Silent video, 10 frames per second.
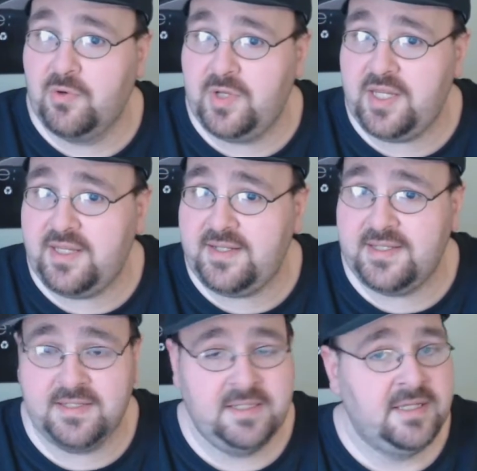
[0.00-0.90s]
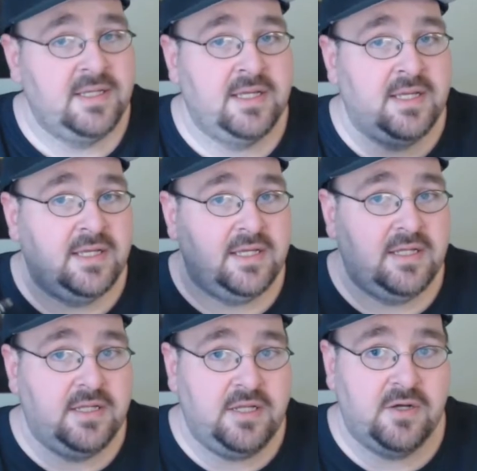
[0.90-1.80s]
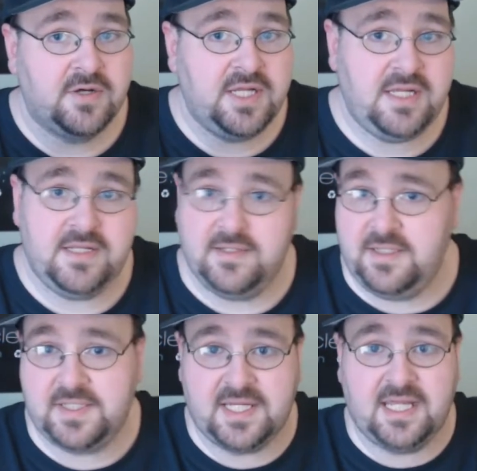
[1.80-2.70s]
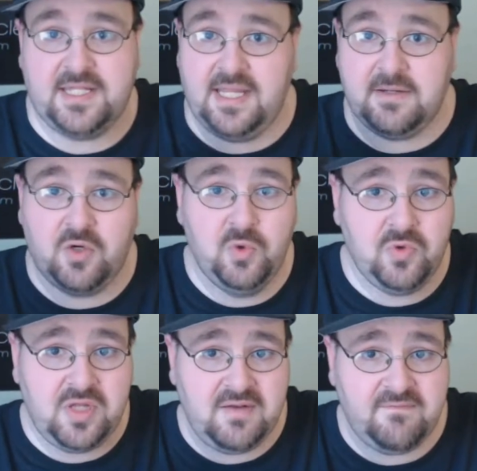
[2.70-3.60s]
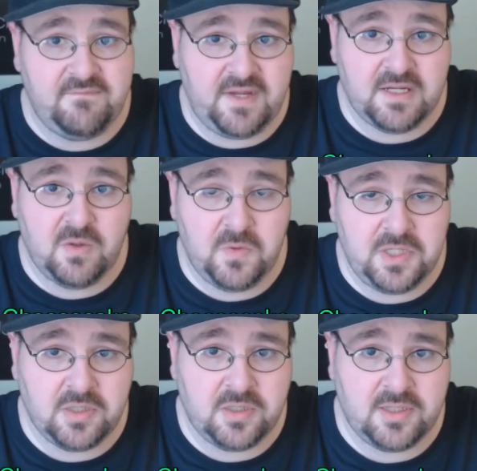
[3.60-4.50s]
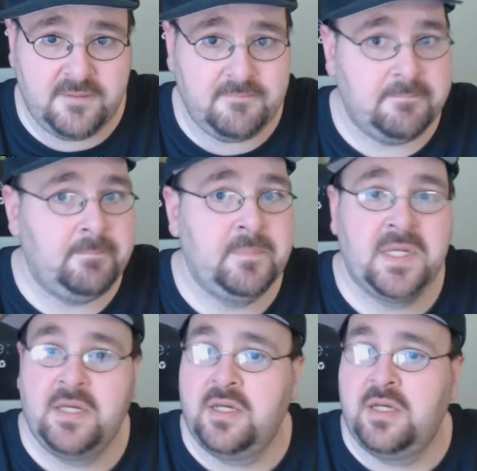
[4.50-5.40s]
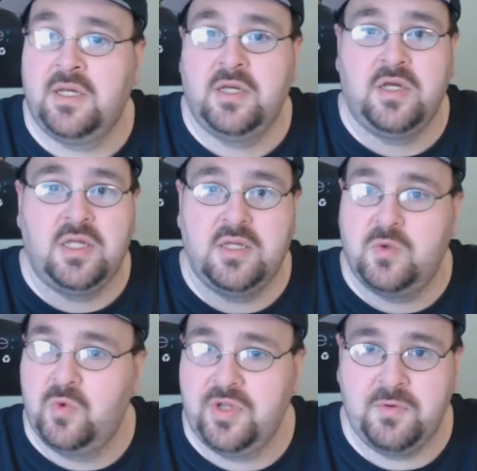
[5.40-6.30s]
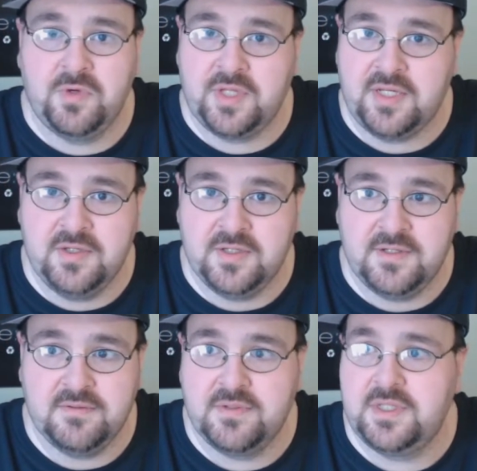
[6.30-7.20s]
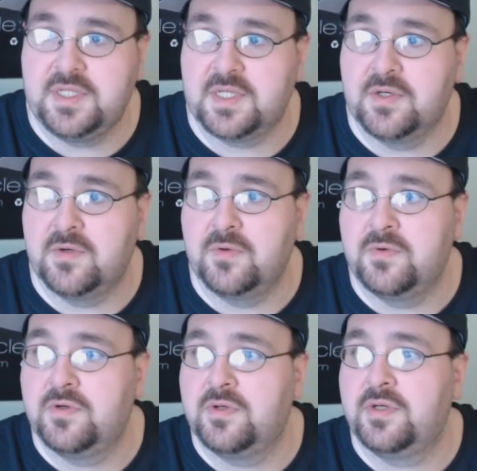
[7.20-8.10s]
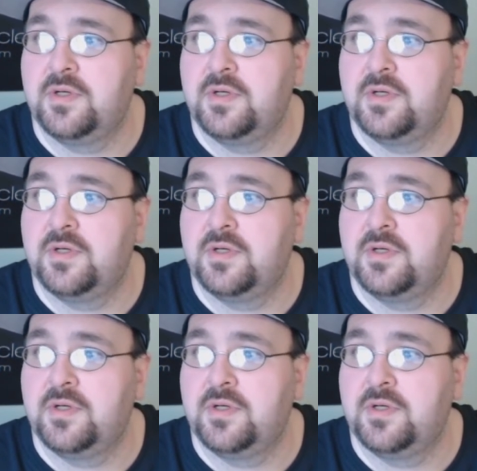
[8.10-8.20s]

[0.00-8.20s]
throat hit, here again, it's got that cooling effect going on. Really, really good. So,